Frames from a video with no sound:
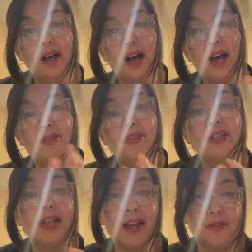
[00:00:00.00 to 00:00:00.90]
of the
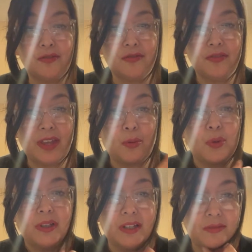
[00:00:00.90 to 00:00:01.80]
life that we're
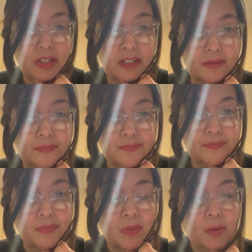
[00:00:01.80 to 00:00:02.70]
living.
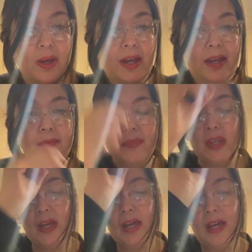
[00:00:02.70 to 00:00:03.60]
Okay?
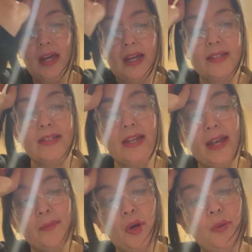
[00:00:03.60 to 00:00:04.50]
And today
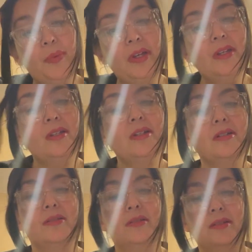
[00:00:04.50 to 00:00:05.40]
I'm hoping
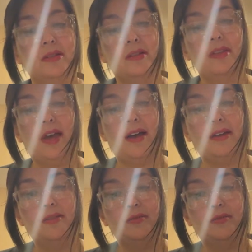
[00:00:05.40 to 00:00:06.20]
that